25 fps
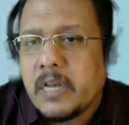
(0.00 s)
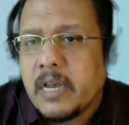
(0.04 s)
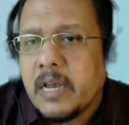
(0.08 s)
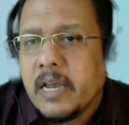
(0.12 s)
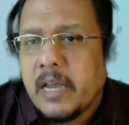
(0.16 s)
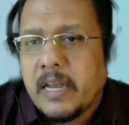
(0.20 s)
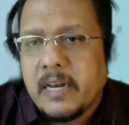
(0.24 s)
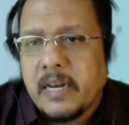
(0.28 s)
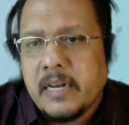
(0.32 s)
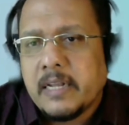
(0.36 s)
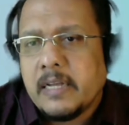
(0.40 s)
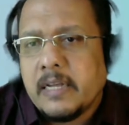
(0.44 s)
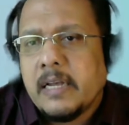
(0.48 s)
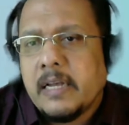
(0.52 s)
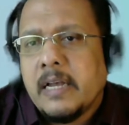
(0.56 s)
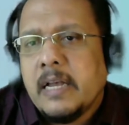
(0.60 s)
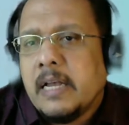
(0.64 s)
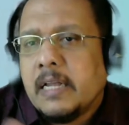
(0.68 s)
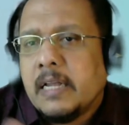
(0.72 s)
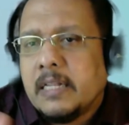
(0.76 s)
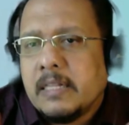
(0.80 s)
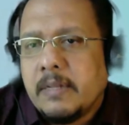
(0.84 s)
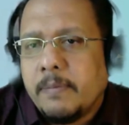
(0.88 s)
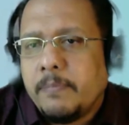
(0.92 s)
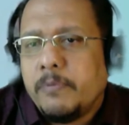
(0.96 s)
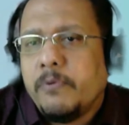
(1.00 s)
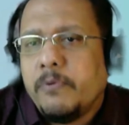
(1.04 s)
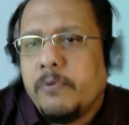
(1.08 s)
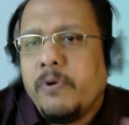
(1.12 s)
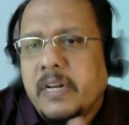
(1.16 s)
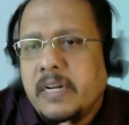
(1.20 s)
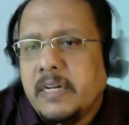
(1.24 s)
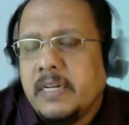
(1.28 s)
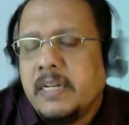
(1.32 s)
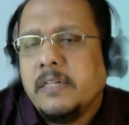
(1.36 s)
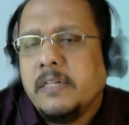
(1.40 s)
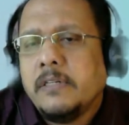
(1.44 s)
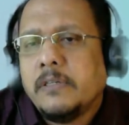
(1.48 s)
And the poor
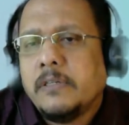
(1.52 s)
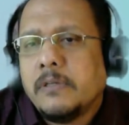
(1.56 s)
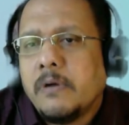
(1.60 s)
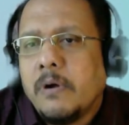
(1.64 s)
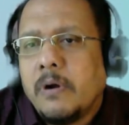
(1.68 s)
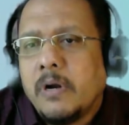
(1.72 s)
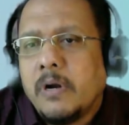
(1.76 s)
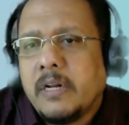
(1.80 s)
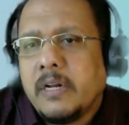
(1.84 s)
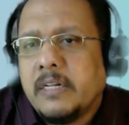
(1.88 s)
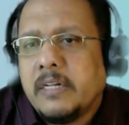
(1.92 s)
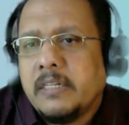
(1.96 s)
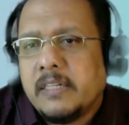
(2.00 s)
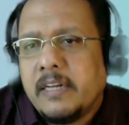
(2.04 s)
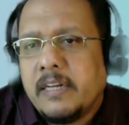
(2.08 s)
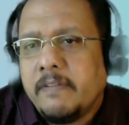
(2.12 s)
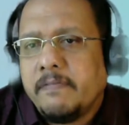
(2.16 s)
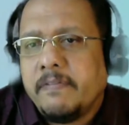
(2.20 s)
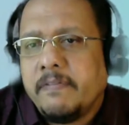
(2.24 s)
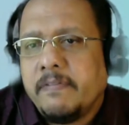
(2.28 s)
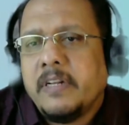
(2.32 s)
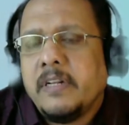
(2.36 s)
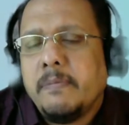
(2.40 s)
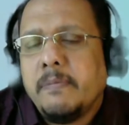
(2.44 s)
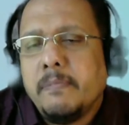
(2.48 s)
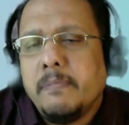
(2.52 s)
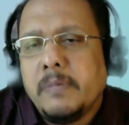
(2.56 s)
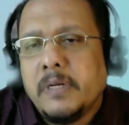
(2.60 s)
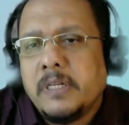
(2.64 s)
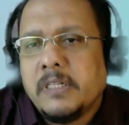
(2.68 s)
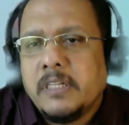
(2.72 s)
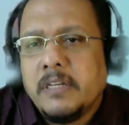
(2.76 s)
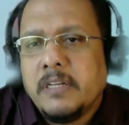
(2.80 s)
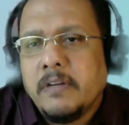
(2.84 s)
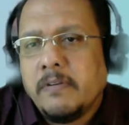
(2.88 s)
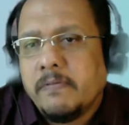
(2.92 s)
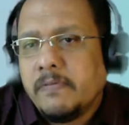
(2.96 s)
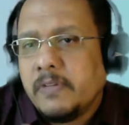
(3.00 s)
Indian scholar is left at the
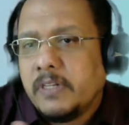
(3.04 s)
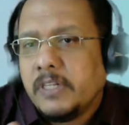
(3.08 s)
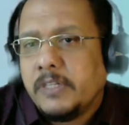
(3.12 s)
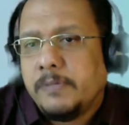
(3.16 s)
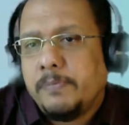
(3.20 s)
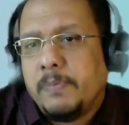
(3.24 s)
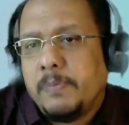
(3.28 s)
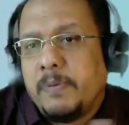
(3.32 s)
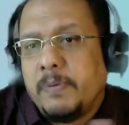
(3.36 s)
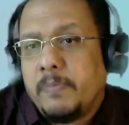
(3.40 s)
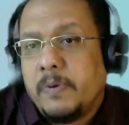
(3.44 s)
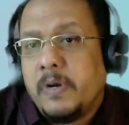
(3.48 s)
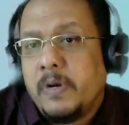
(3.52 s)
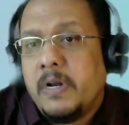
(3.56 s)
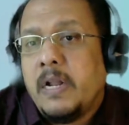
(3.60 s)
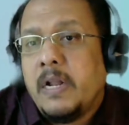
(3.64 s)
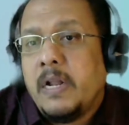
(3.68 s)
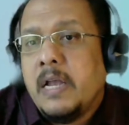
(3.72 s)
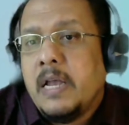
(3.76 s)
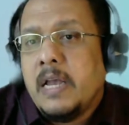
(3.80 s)
mercy of these people.